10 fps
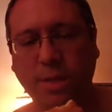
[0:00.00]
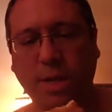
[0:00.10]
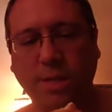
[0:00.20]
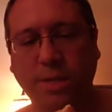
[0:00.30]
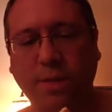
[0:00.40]

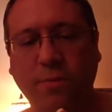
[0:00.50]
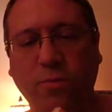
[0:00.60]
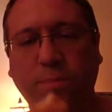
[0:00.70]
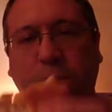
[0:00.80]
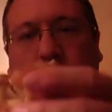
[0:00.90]
see guys, it
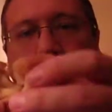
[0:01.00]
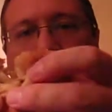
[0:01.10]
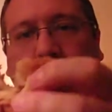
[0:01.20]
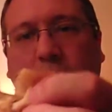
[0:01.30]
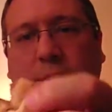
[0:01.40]
even rips
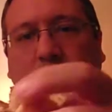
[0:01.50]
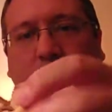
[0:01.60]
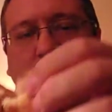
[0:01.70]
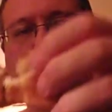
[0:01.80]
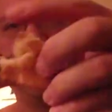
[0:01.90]
apart, kind of like a